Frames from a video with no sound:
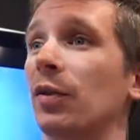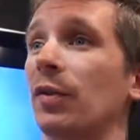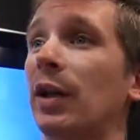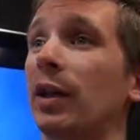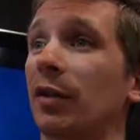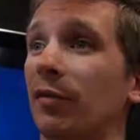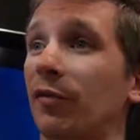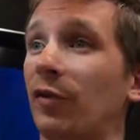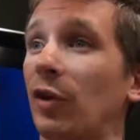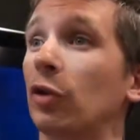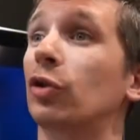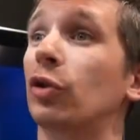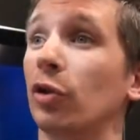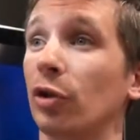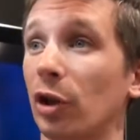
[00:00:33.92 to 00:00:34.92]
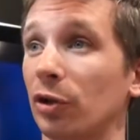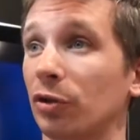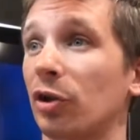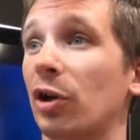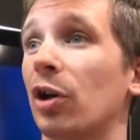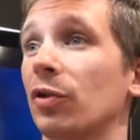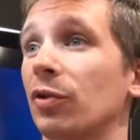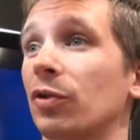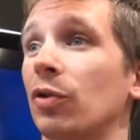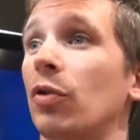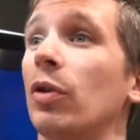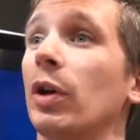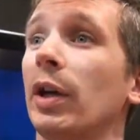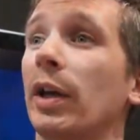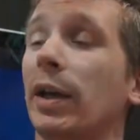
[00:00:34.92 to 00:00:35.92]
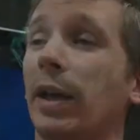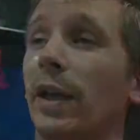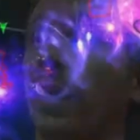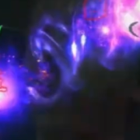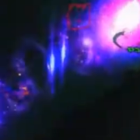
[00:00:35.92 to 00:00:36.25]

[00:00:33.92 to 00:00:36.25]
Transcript: that it felt good on the console. And